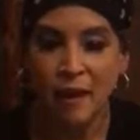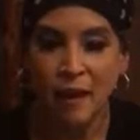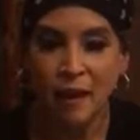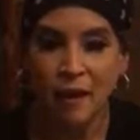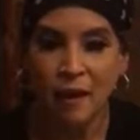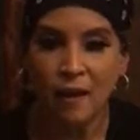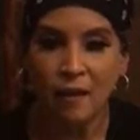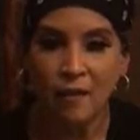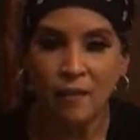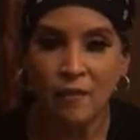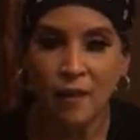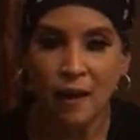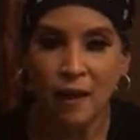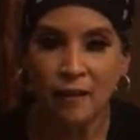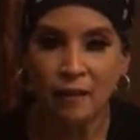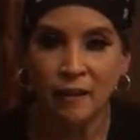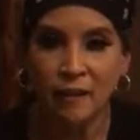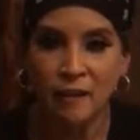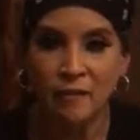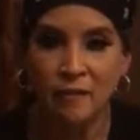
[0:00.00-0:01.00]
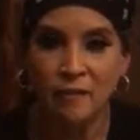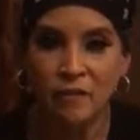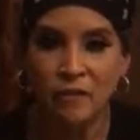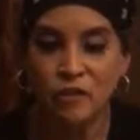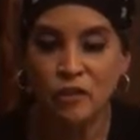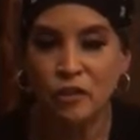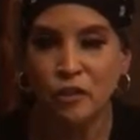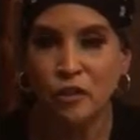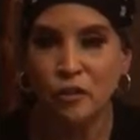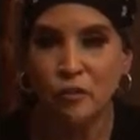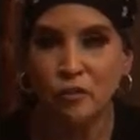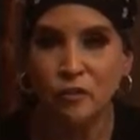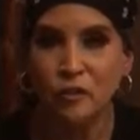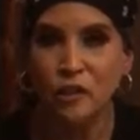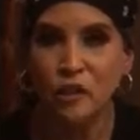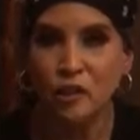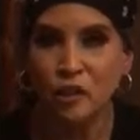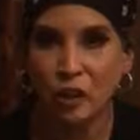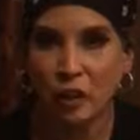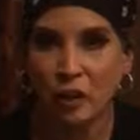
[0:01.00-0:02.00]
and that is to
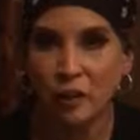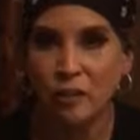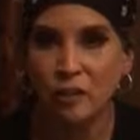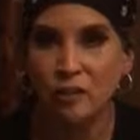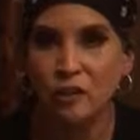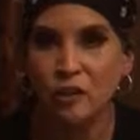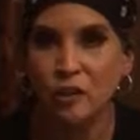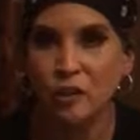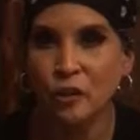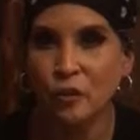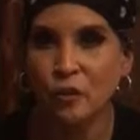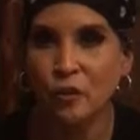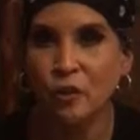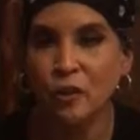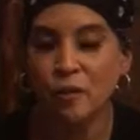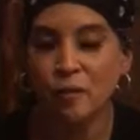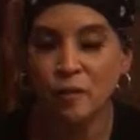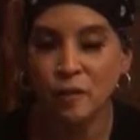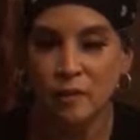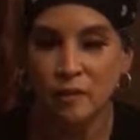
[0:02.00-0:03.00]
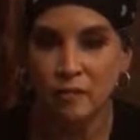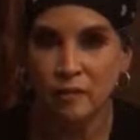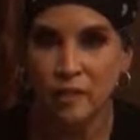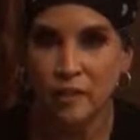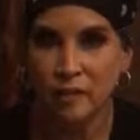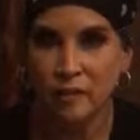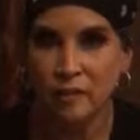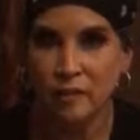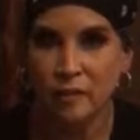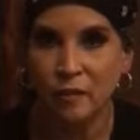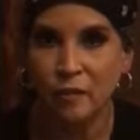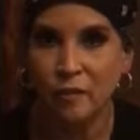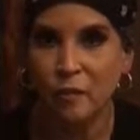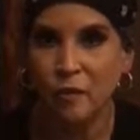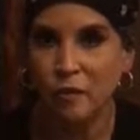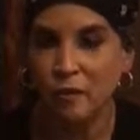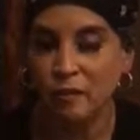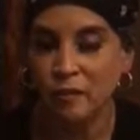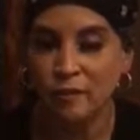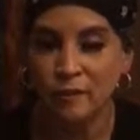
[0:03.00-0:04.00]
start your immune system,
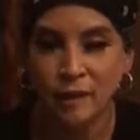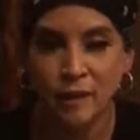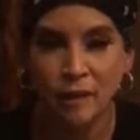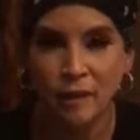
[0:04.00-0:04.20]
your